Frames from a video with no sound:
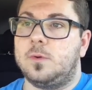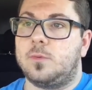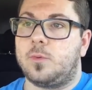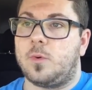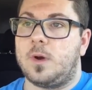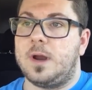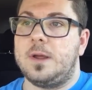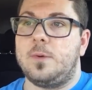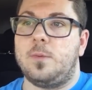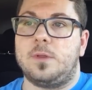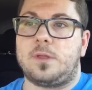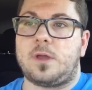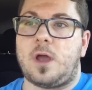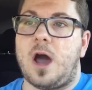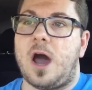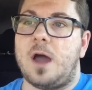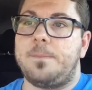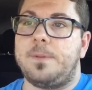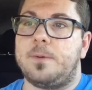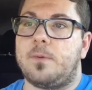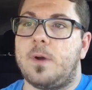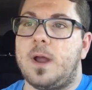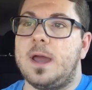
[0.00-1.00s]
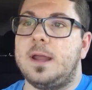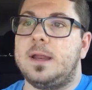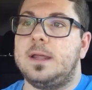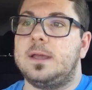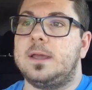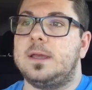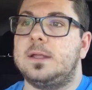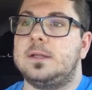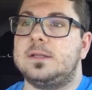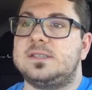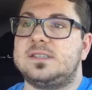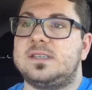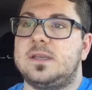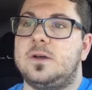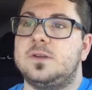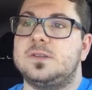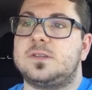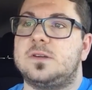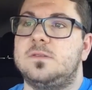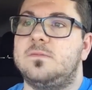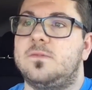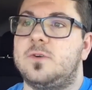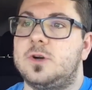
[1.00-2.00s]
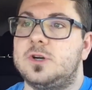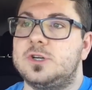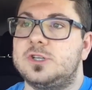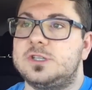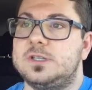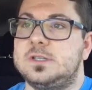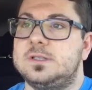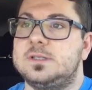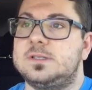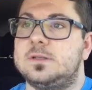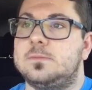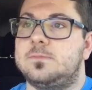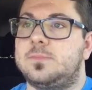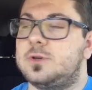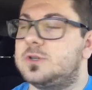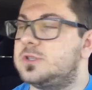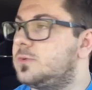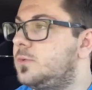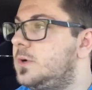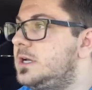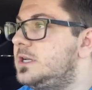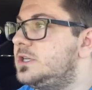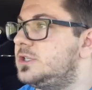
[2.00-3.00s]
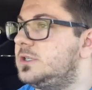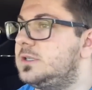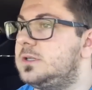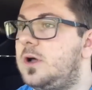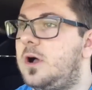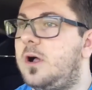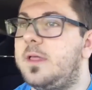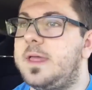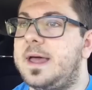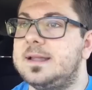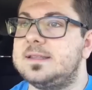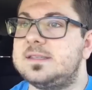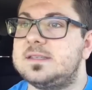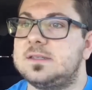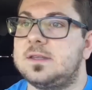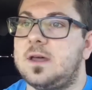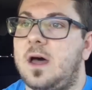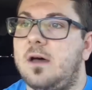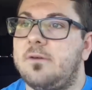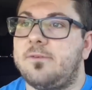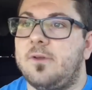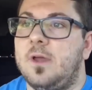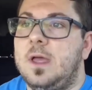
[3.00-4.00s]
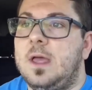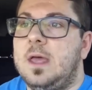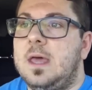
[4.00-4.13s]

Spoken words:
great with copywriting and sales conversions and persuasion and all that stuff.